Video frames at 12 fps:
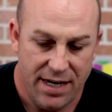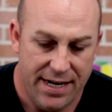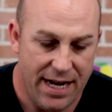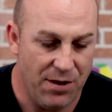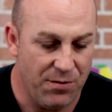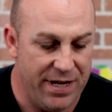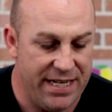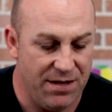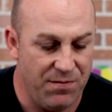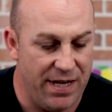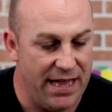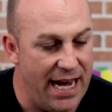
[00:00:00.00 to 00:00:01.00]
Now the
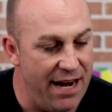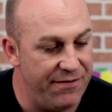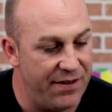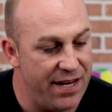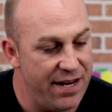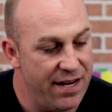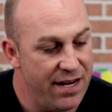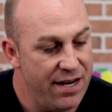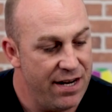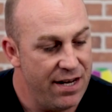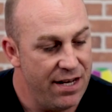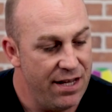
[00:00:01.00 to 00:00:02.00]
reason we left
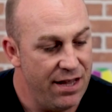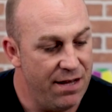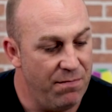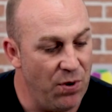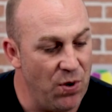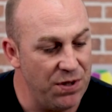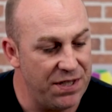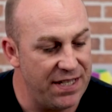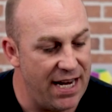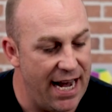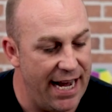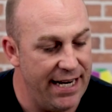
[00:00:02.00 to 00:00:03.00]
the bolt
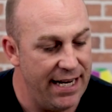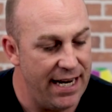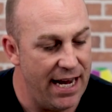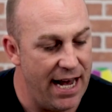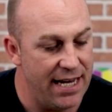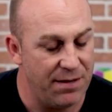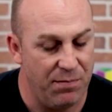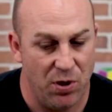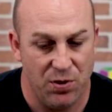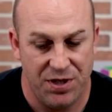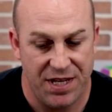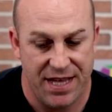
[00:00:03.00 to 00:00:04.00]
side as
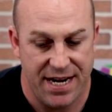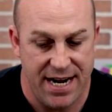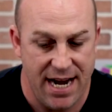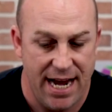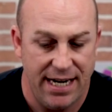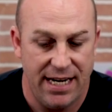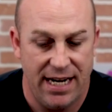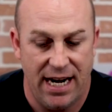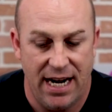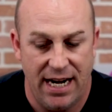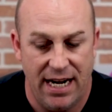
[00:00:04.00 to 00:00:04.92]
opposed to the nut